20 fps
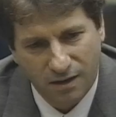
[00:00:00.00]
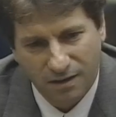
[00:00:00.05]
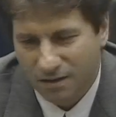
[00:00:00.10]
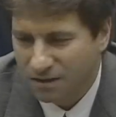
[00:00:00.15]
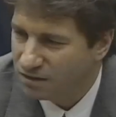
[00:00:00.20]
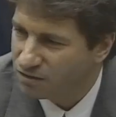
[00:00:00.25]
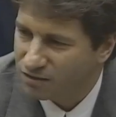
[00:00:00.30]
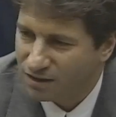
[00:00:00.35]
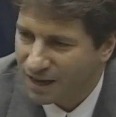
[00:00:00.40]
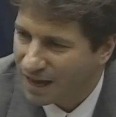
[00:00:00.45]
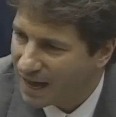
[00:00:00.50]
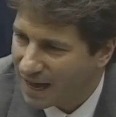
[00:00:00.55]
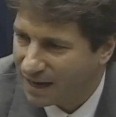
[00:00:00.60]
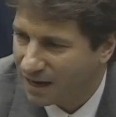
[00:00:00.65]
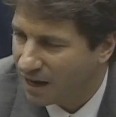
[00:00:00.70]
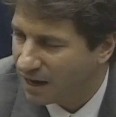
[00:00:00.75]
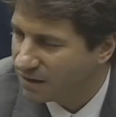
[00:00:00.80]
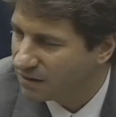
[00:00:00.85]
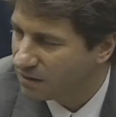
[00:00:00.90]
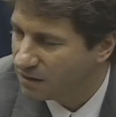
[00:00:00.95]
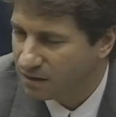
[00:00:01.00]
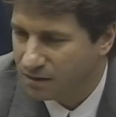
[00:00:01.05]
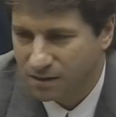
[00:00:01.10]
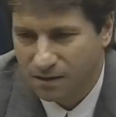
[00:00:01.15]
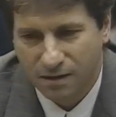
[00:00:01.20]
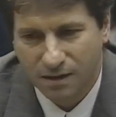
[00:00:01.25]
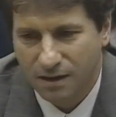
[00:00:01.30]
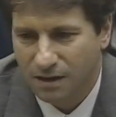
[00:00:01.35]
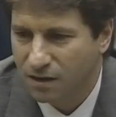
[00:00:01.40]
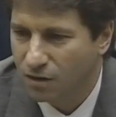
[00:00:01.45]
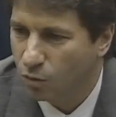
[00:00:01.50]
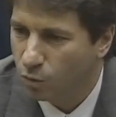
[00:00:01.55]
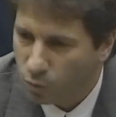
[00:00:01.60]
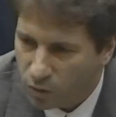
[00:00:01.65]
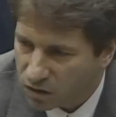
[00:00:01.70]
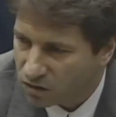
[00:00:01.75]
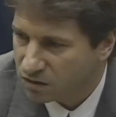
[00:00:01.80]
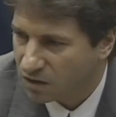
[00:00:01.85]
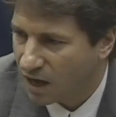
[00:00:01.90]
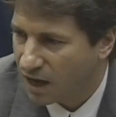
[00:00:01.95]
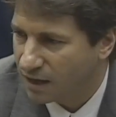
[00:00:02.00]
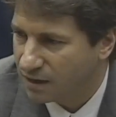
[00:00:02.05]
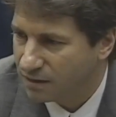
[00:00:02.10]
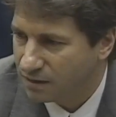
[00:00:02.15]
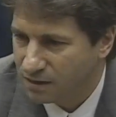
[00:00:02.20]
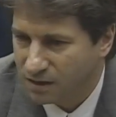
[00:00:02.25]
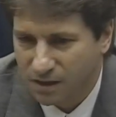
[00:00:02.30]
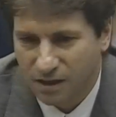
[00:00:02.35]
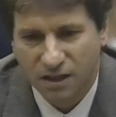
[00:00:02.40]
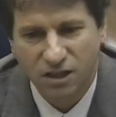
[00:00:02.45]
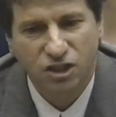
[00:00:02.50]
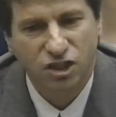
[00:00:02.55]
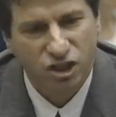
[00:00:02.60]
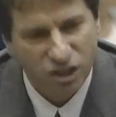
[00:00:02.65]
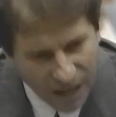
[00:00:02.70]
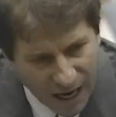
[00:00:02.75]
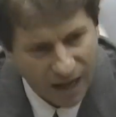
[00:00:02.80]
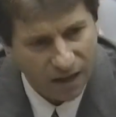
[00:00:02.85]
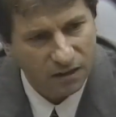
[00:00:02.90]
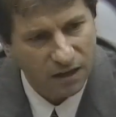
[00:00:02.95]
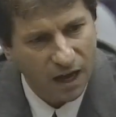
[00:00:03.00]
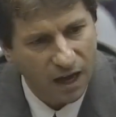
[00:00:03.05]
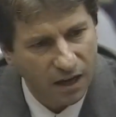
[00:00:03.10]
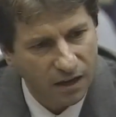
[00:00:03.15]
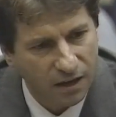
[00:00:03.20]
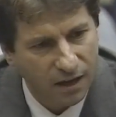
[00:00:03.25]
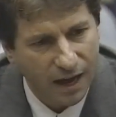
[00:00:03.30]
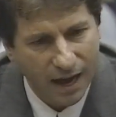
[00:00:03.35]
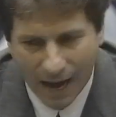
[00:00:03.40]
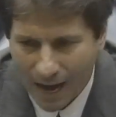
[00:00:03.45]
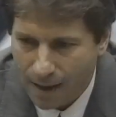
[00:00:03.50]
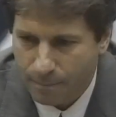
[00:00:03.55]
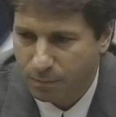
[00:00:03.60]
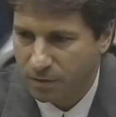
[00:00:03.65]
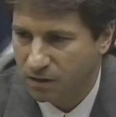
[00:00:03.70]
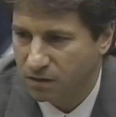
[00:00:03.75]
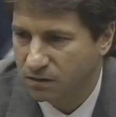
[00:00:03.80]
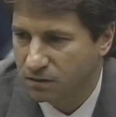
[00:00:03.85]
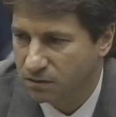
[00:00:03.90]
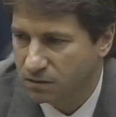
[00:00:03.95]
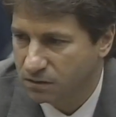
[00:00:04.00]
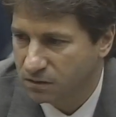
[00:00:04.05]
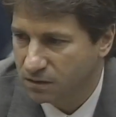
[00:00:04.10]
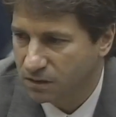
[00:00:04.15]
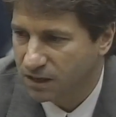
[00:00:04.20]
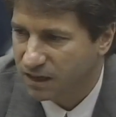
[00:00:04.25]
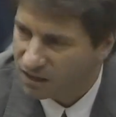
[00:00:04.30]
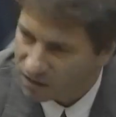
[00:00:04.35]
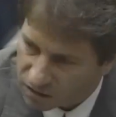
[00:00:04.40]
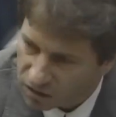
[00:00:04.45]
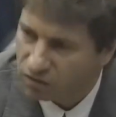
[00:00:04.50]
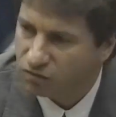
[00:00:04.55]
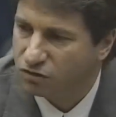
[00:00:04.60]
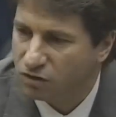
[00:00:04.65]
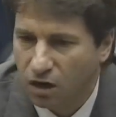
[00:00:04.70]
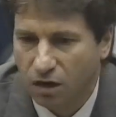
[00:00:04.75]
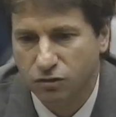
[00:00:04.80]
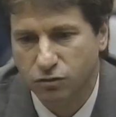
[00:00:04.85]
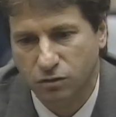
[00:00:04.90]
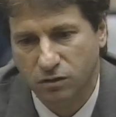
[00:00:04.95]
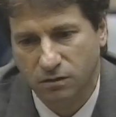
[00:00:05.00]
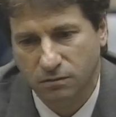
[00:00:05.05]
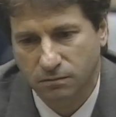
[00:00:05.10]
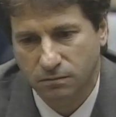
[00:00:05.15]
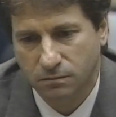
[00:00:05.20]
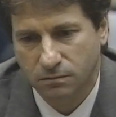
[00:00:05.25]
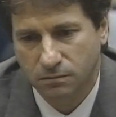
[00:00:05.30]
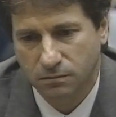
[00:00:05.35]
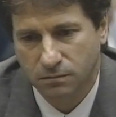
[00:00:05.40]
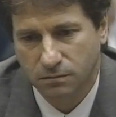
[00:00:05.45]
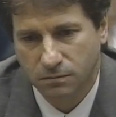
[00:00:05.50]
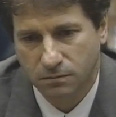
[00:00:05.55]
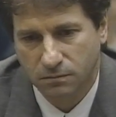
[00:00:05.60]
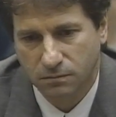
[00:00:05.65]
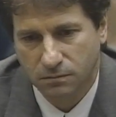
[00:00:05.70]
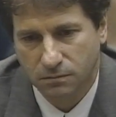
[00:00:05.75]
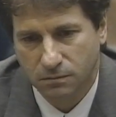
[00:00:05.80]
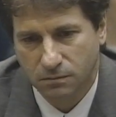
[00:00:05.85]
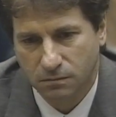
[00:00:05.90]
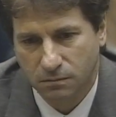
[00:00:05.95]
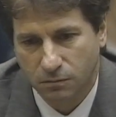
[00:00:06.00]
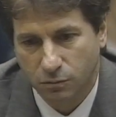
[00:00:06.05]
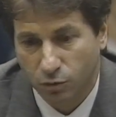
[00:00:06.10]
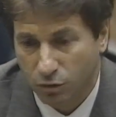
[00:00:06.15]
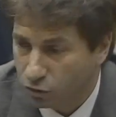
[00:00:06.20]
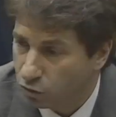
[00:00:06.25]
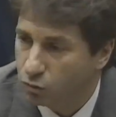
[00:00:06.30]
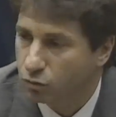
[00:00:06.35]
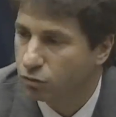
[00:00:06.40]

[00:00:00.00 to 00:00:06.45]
This cannot, will not, shall not happen in this country with you